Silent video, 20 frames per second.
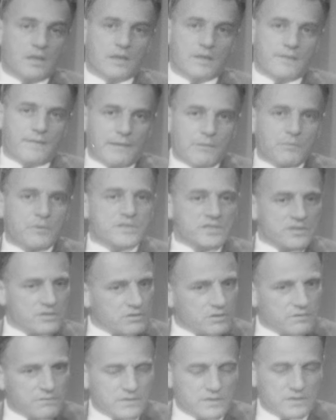Now, that wasn't
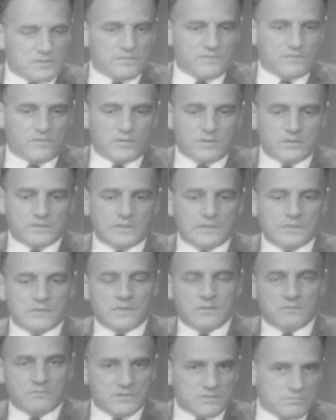Irving's fault.
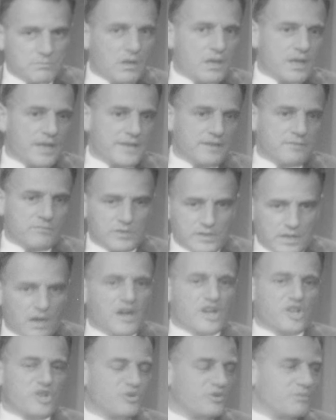It was mine. We
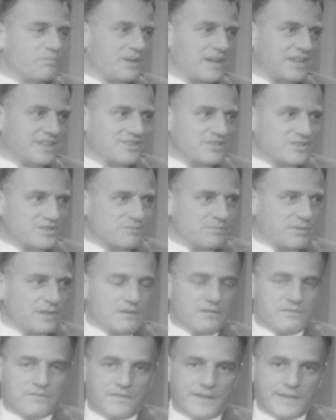argued about it, as a
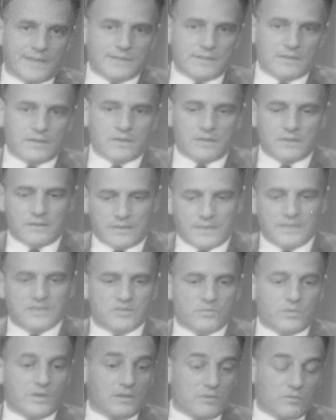matter of fact.
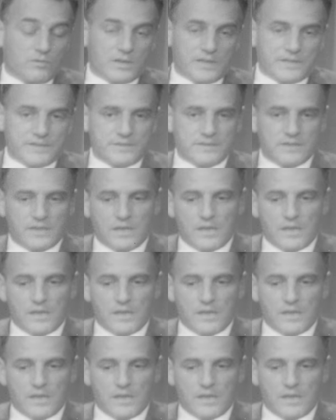That's the way it was.